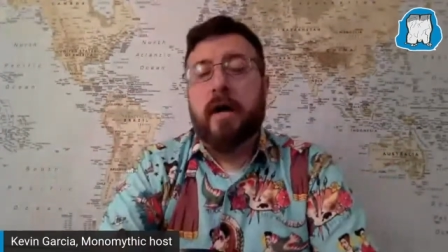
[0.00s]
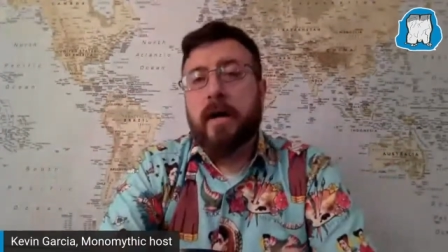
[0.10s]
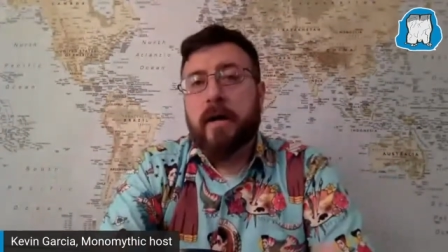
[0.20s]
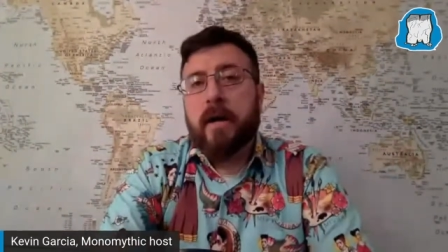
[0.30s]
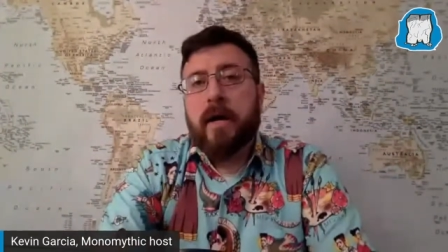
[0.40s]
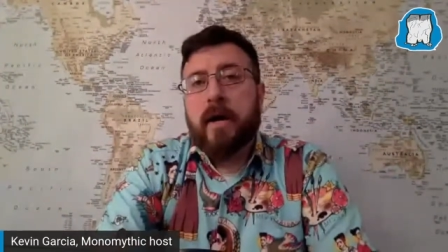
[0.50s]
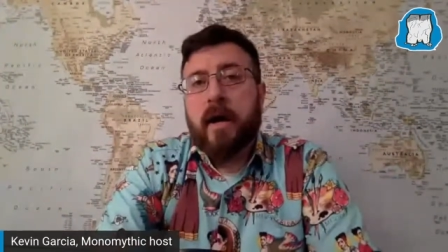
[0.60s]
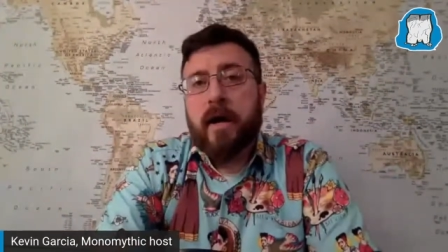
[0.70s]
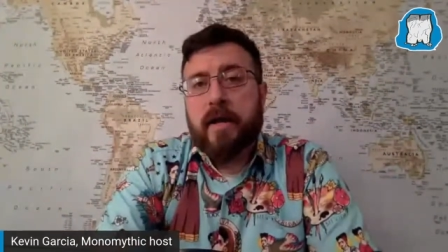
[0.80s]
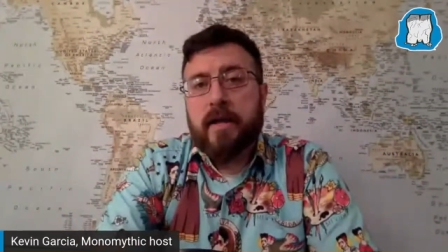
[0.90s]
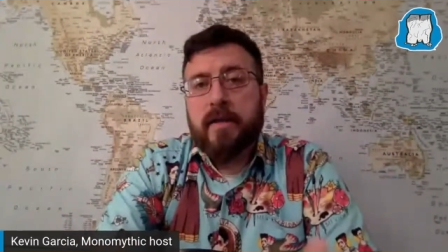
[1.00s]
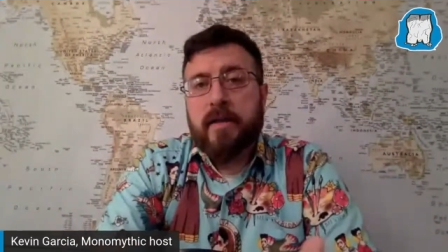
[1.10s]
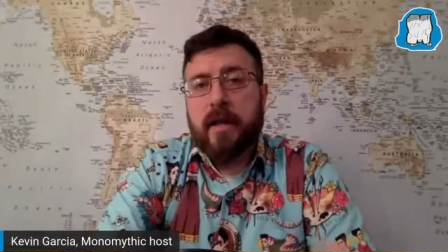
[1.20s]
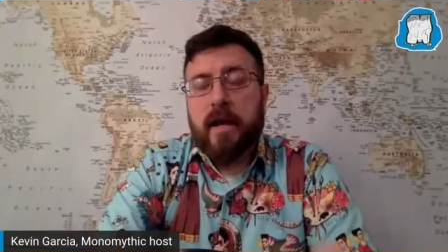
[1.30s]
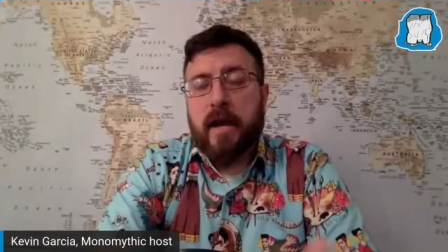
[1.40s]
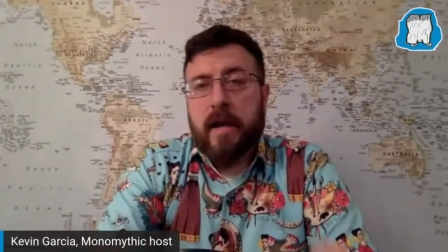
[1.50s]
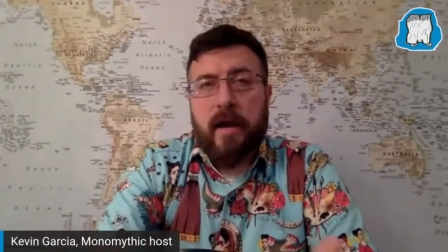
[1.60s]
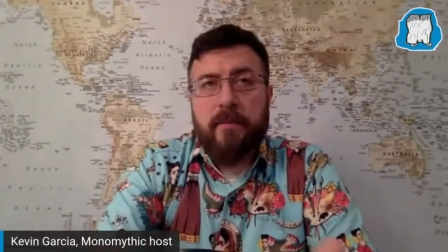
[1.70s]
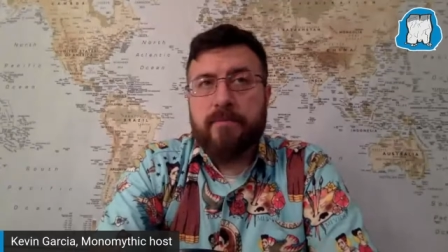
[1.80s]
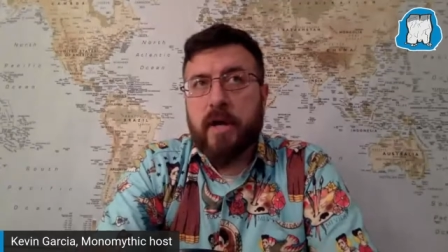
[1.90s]
Uh, again,
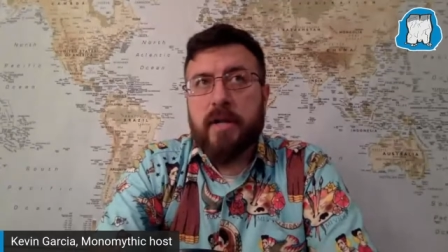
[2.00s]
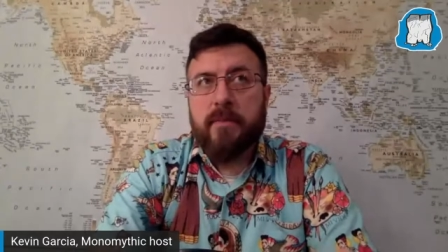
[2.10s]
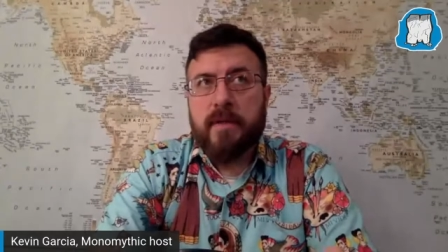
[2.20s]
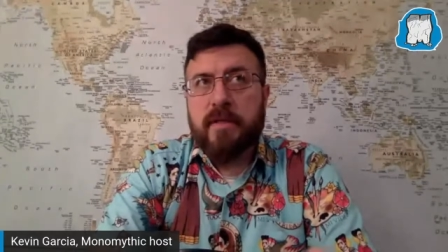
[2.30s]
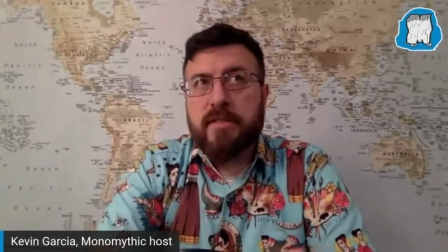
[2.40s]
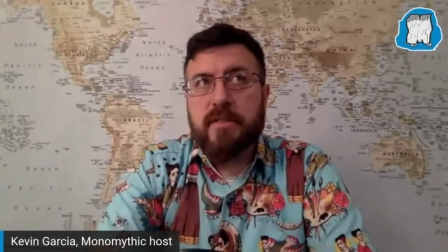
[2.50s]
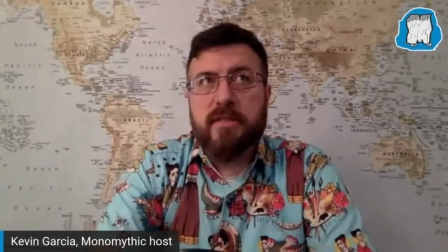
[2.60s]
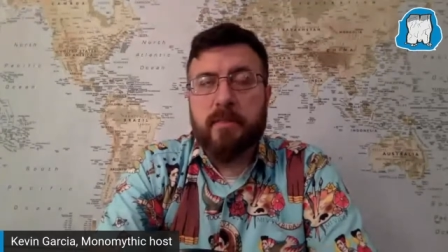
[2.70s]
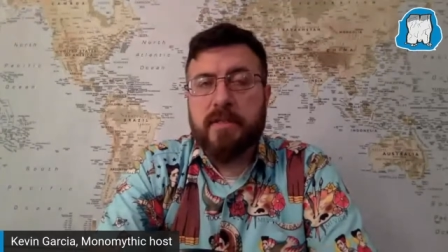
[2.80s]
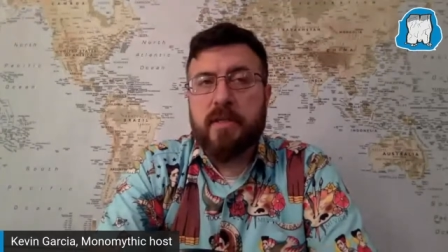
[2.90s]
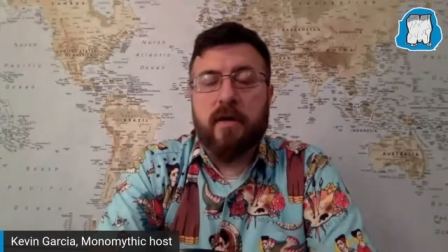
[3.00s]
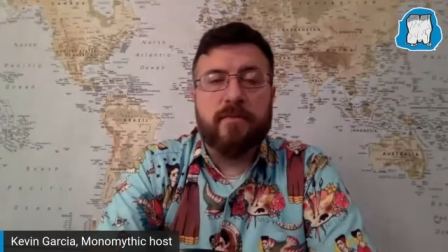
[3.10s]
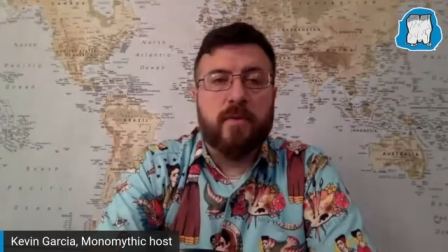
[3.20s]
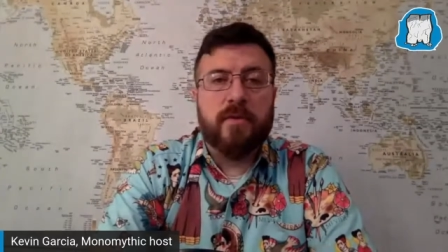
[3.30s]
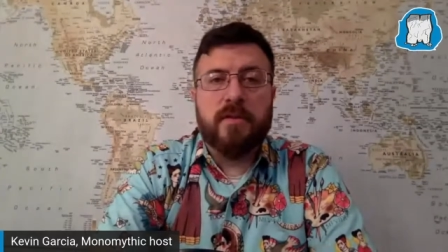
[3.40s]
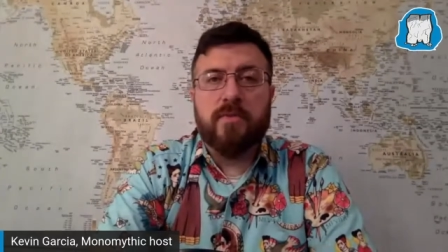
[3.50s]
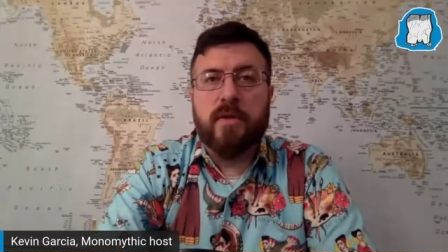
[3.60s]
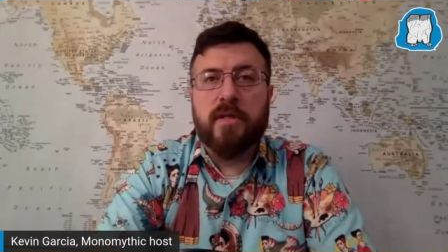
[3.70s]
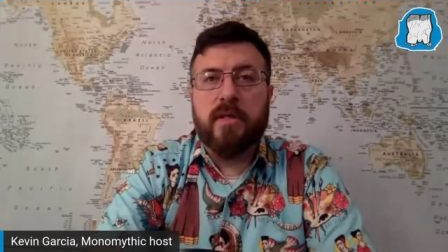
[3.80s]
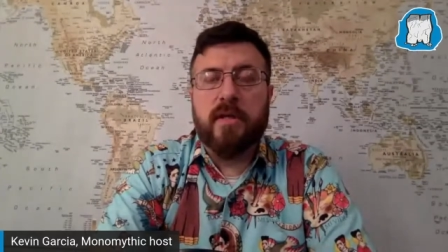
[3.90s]
I, am trying to be consistent myself, doing
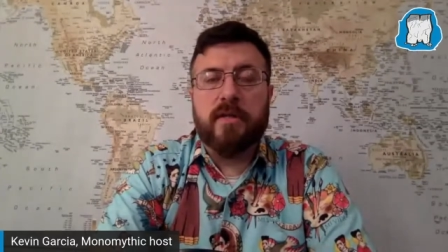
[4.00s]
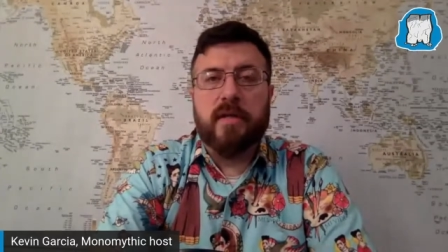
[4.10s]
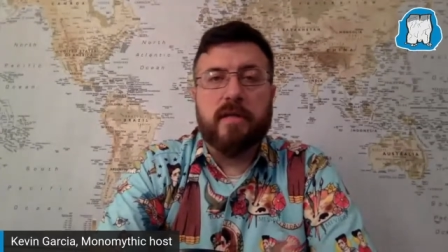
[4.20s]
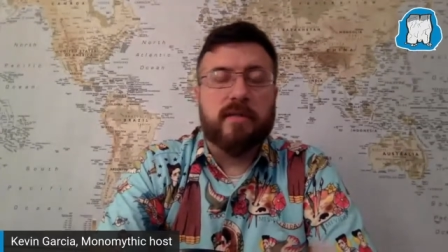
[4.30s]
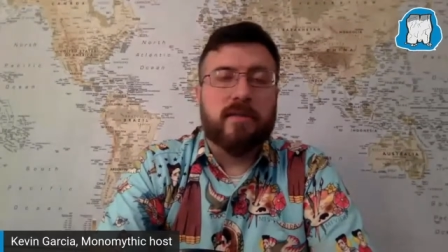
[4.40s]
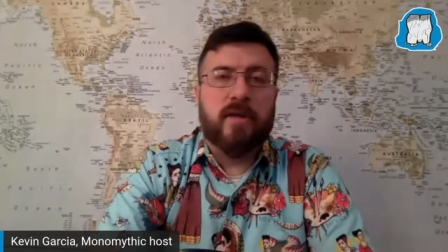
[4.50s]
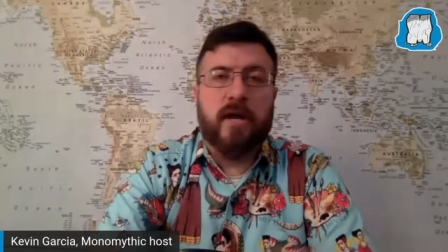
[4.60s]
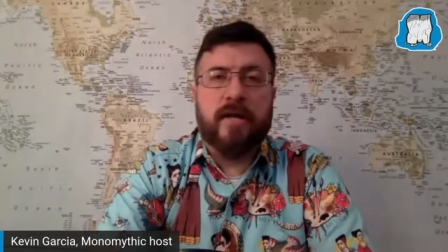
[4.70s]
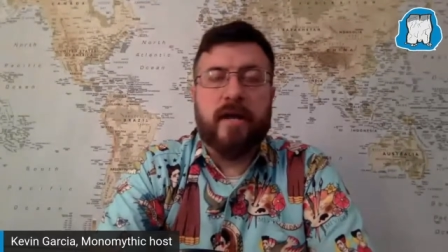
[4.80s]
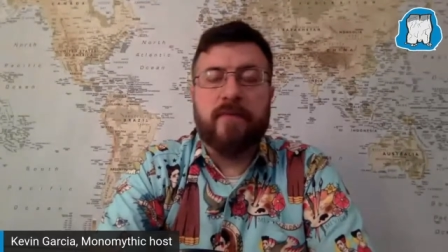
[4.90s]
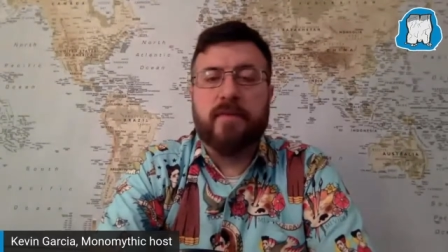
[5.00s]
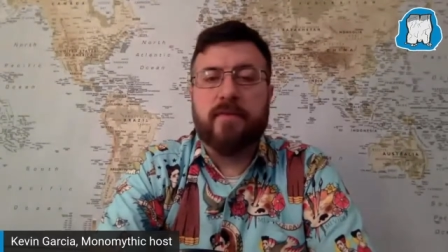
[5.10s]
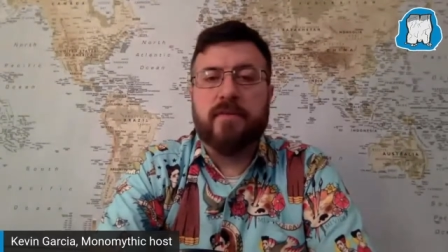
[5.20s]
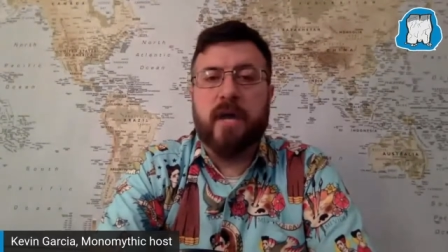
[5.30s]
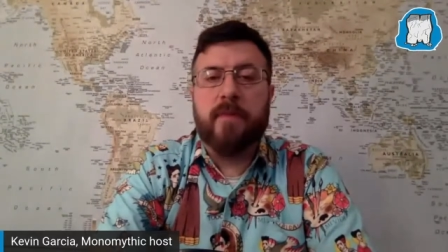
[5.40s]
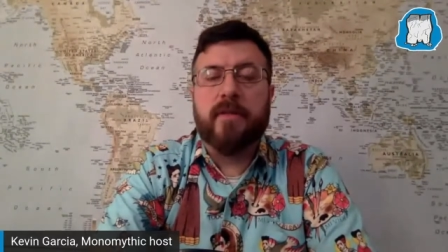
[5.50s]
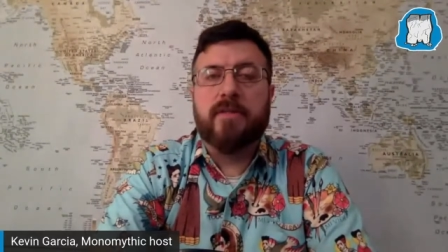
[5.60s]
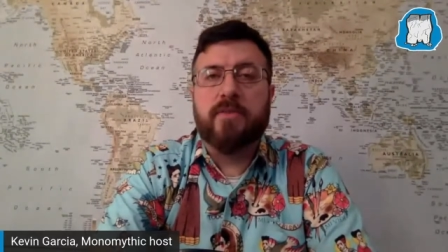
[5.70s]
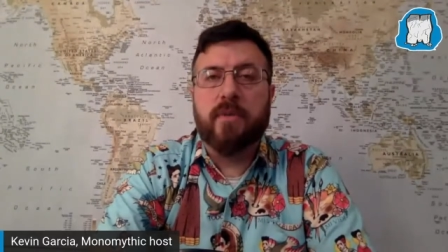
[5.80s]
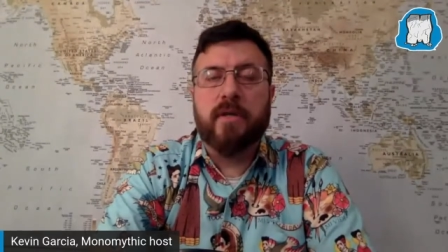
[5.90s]
these weekly and, and trying to have a different
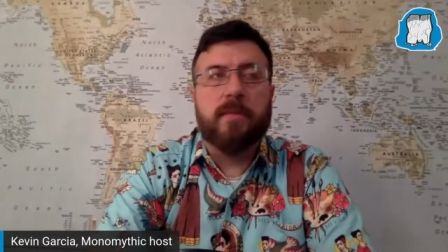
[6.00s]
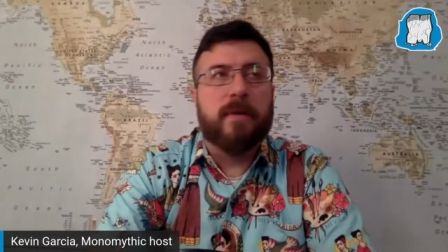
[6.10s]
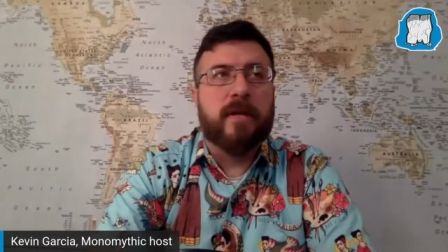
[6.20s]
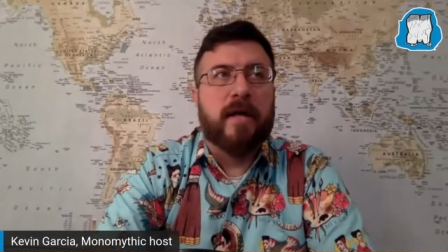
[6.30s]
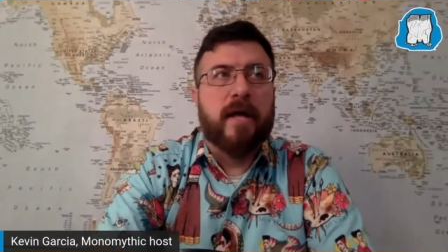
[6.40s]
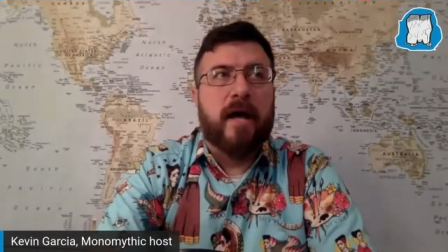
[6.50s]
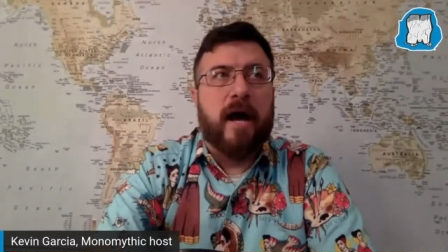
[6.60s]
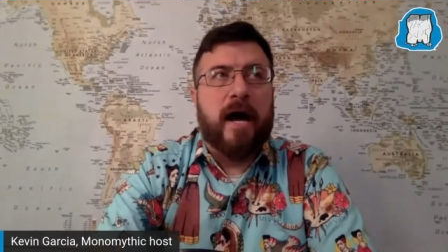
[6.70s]
topic each week, but